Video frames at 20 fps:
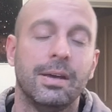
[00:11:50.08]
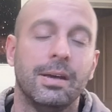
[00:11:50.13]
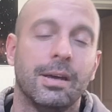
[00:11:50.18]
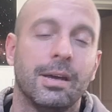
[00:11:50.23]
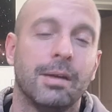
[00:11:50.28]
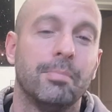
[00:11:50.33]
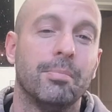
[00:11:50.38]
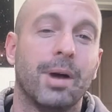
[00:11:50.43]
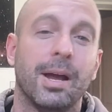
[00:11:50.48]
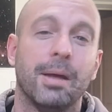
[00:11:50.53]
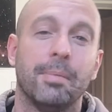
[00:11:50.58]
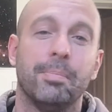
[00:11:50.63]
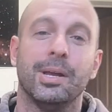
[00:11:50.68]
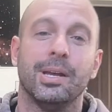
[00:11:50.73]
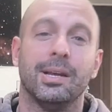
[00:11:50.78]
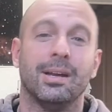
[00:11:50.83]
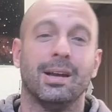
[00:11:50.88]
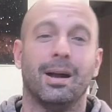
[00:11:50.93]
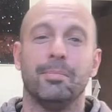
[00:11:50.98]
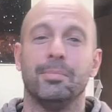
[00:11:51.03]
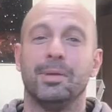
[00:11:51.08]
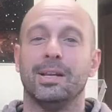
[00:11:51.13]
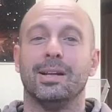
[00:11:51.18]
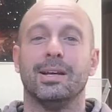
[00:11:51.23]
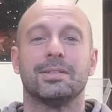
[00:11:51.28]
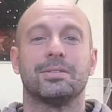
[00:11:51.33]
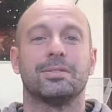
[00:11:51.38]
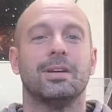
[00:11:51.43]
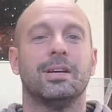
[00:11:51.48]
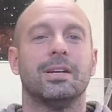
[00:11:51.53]
in my opinion. I mean,
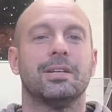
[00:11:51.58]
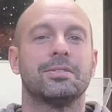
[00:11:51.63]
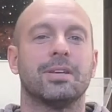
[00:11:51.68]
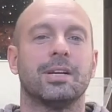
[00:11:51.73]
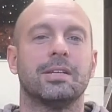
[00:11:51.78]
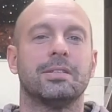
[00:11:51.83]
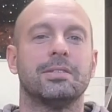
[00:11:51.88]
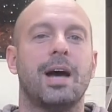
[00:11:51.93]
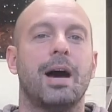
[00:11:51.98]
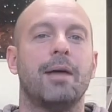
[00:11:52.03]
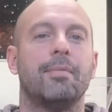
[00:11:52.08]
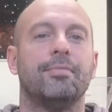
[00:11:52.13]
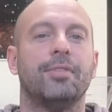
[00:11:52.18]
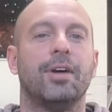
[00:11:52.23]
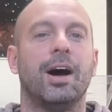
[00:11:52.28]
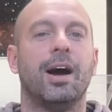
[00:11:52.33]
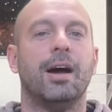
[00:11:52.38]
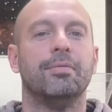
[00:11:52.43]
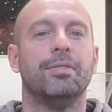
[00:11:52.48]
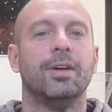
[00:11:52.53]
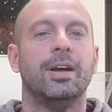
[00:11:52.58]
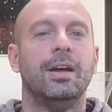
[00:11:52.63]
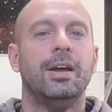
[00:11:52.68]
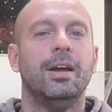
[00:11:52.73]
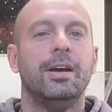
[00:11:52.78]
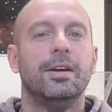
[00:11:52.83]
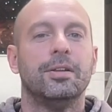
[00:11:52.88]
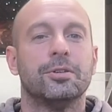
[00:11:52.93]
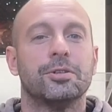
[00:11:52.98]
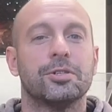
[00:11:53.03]
that's like top five.
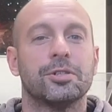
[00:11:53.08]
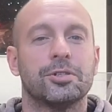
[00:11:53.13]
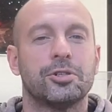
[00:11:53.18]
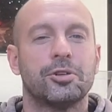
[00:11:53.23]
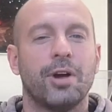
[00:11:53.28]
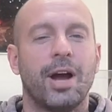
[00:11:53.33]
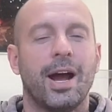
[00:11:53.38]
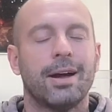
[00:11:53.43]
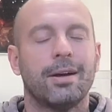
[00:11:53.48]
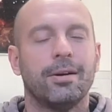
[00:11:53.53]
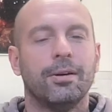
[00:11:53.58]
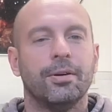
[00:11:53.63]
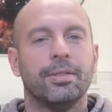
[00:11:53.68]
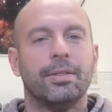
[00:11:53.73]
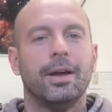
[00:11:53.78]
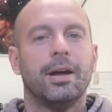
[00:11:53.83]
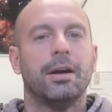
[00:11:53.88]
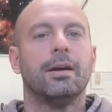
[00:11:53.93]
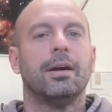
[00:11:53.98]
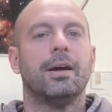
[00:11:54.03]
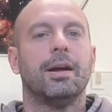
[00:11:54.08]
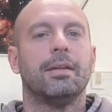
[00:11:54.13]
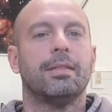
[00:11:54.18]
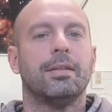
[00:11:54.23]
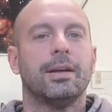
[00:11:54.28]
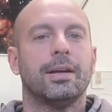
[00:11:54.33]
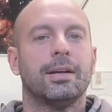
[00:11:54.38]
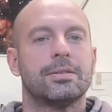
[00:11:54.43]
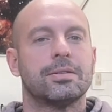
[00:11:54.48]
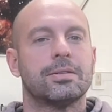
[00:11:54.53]
There's a track on there, I
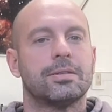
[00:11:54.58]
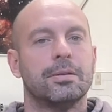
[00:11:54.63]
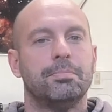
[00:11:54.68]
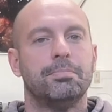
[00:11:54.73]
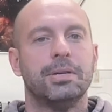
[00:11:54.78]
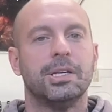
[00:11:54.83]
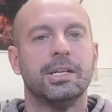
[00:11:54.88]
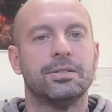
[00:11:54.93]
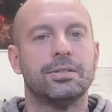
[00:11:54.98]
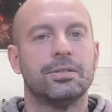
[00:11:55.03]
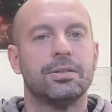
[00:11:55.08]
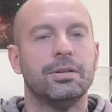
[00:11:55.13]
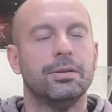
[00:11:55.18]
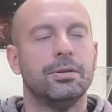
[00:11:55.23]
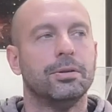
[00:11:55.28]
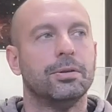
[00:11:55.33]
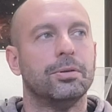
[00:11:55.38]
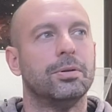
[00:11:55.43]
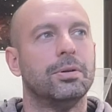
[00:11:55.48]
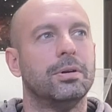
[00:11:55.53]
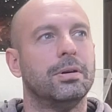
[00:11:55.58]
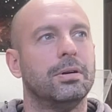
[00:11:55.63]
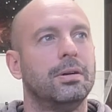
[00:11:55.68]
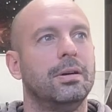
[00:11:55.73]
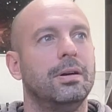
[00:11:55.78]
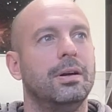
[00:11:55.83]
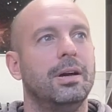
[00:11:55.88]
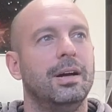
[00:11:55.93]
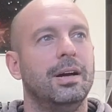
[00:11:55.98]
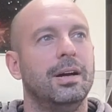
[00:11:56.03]
think it's the B2.
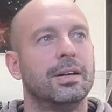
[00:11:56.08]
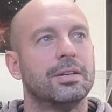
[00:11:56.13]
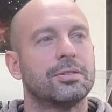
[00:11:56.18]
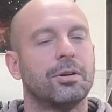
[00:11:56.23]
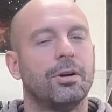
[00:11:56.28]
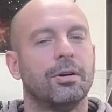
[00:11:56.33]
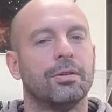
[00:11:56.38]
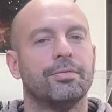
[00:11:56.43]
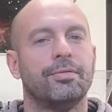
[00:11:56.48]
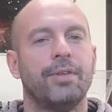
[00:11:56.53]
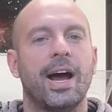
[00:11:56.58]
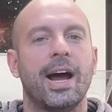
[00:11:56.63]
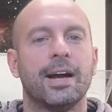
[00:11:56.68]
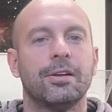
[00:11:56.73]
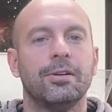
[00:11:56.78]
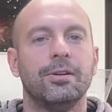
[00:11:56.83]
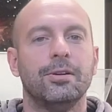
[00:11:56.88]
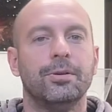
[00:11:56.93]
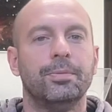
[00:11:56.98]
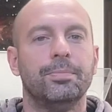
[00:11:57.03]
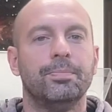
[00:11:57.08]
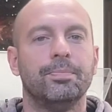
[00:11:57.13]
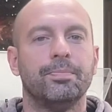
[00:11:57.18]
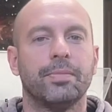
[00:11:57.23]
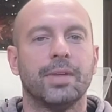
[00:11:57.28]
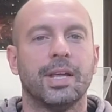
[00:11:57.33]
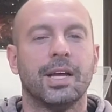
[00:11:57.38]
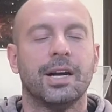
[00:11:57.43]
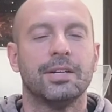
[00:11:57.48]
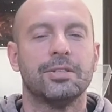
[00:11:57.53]
It's called Vacuum.
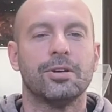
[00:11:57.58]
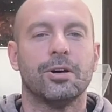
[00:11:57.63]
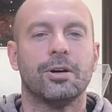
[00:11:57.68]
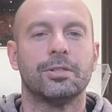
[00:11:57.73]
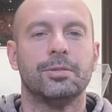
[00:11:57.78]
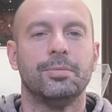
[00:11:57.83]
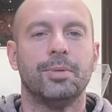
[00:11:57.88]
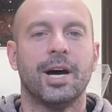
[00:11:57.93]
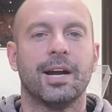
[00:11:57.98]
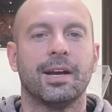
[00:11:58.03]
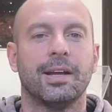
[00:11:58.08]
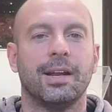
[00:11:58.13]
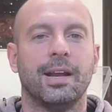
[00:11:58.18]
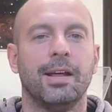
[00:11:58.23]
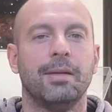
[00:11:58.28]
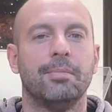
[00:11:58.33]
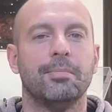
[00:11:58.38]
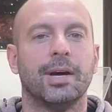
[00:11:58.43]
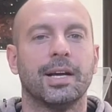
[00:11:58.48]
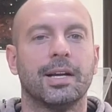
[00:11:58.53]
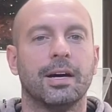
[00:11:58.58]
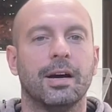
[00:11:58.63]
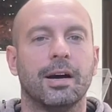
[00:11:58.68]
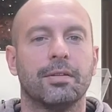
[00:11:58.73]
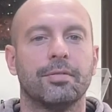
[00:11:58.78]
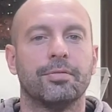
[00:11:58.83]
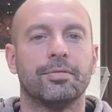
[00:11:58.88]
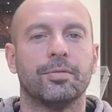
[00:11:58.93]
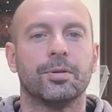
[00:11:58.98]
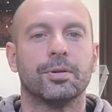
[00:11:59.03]
And I talked about it in my
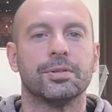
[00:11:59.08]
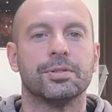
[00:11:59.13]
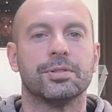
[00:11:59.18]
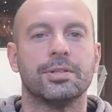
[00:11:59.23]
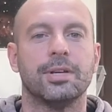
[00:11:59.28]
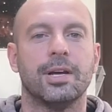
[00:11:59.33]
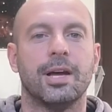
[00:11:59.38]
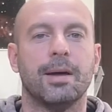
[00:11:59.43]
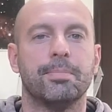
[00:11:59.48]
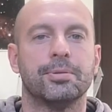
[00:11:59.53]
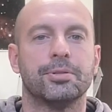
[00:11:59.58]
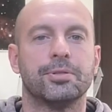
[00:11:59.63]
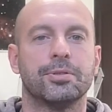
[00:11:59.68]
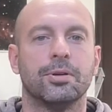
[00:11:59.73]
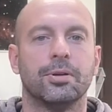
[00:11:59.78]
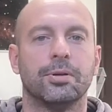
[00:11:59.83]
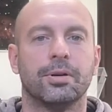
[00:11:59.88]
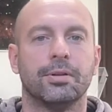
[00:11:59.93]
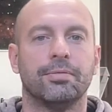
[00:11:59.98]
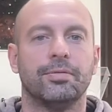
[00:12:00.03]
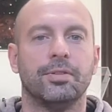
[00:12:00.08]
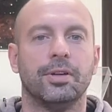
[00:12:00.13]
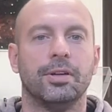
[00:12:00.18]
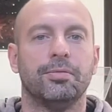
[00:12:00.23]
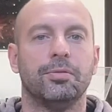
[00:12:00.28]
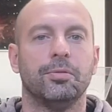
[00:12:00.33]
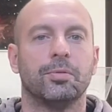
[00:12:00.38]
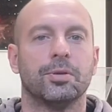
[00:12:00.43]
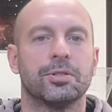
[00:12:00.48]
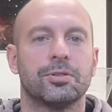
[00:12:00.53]
Conforce episode,
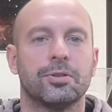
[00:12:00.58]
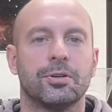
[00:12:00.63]
if you want to